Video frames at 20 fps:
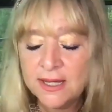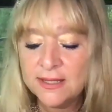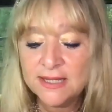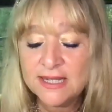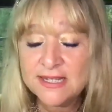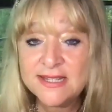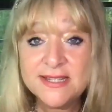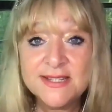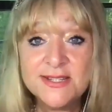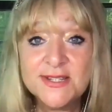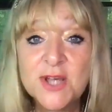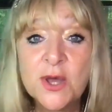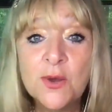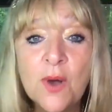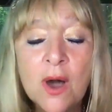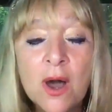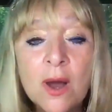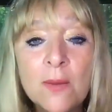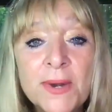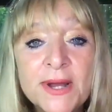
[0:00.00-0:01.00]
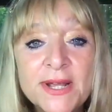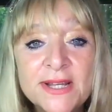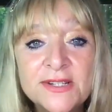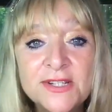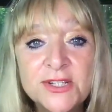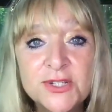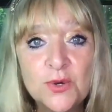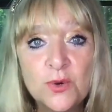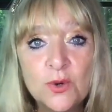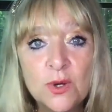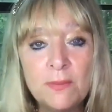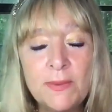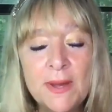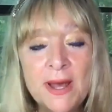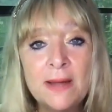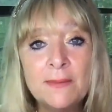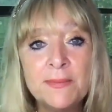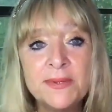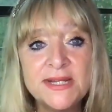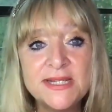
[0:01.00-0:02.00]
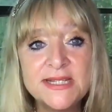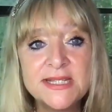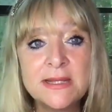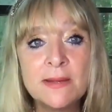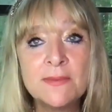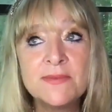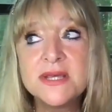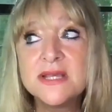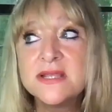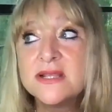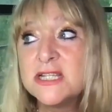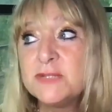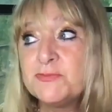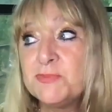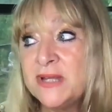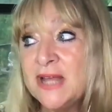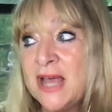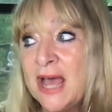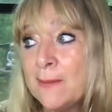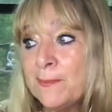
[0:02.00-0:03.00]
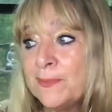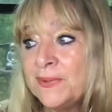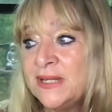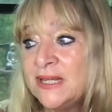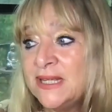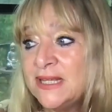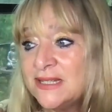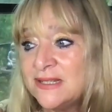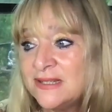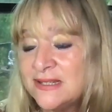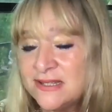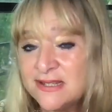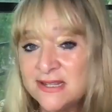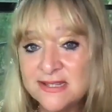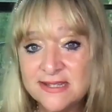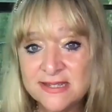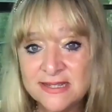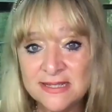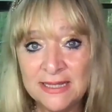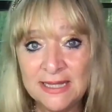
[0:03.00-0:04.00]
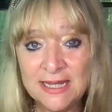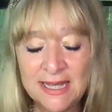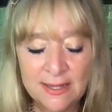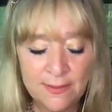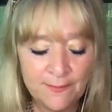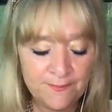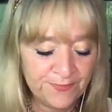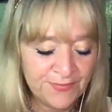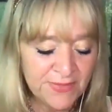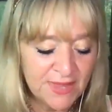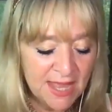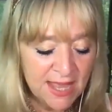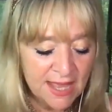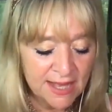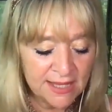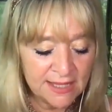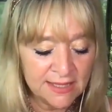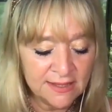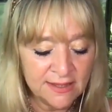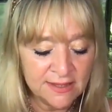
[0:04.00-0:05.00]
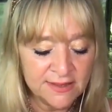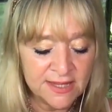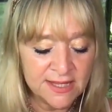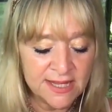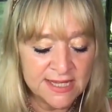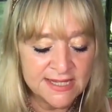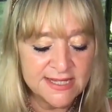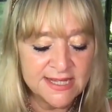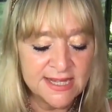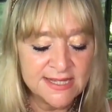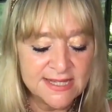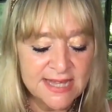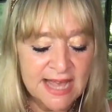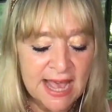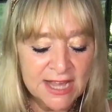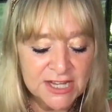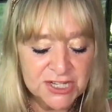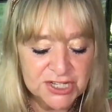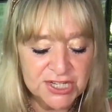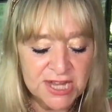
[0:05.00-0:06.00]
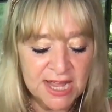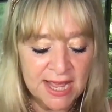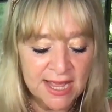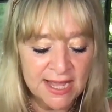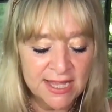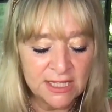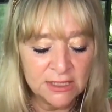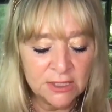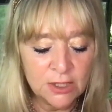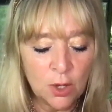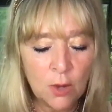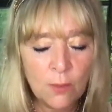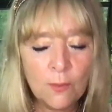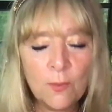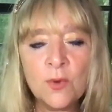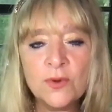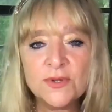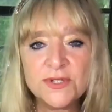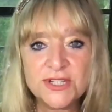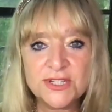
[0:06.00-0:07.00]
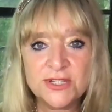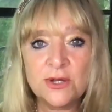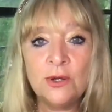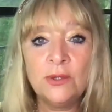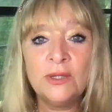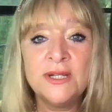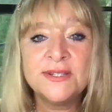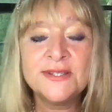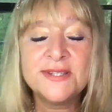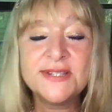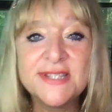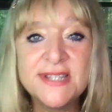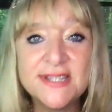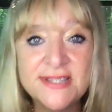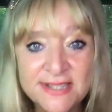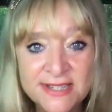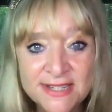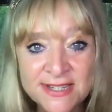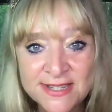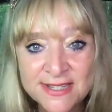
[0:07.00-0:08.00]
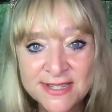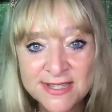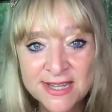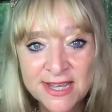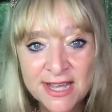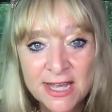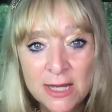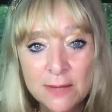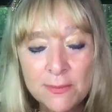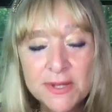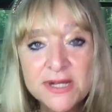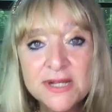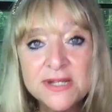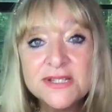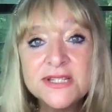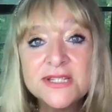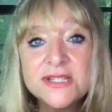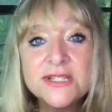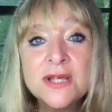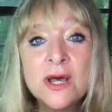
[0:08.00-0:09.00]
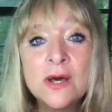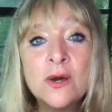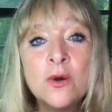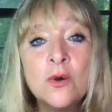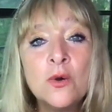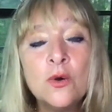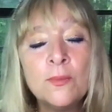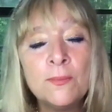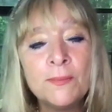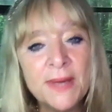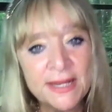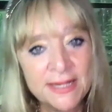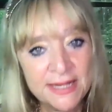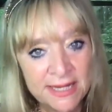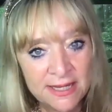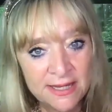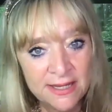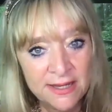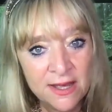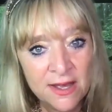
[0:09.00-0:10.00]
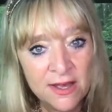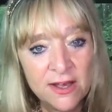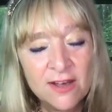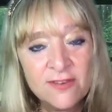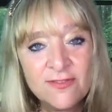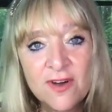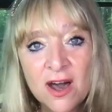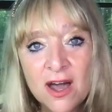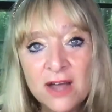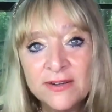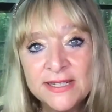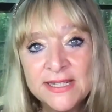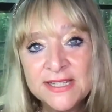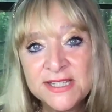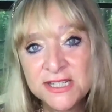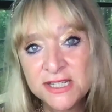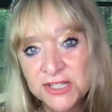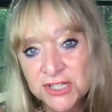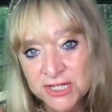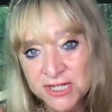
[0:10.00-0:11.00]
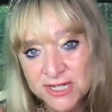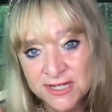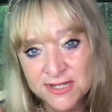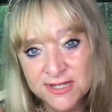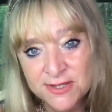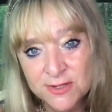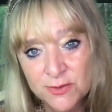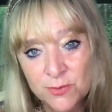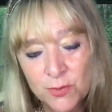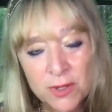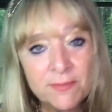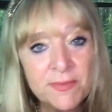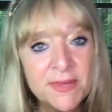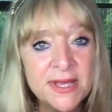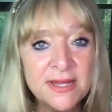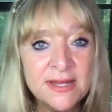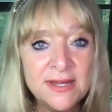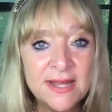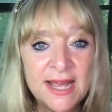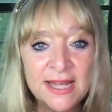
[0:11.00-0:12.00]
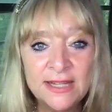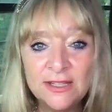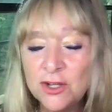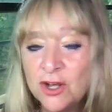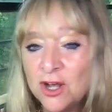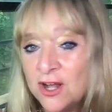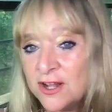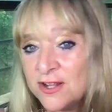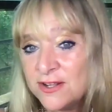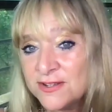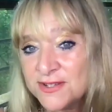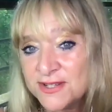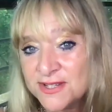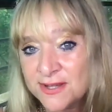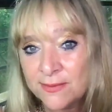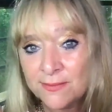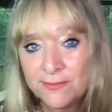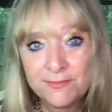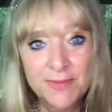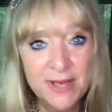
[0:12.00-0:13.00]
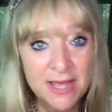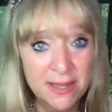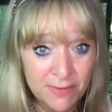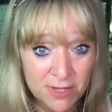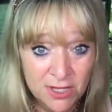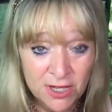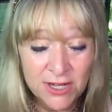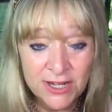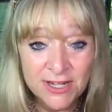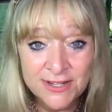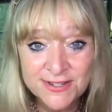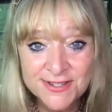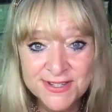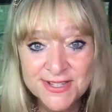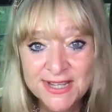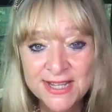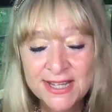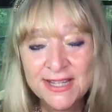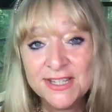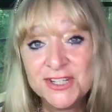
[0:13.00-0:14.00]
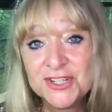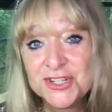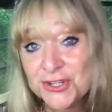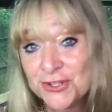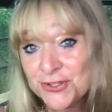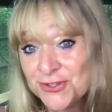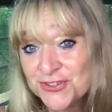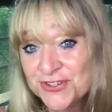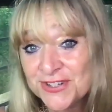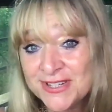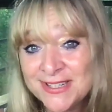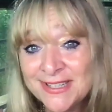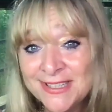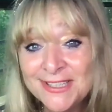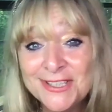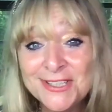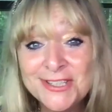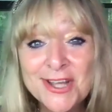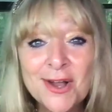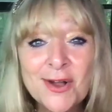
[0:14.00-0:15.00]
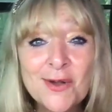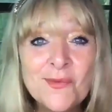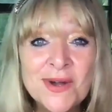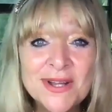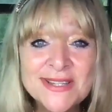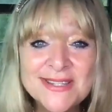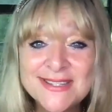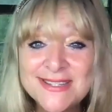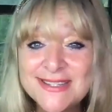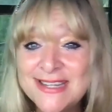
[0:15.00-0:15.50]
this is so heartbreaking to talk about, but it's something that's been happening consistently. And it's hashtag no more stolen sisters, because so many of our Indigenous women and girls and baby girls, children and young ones,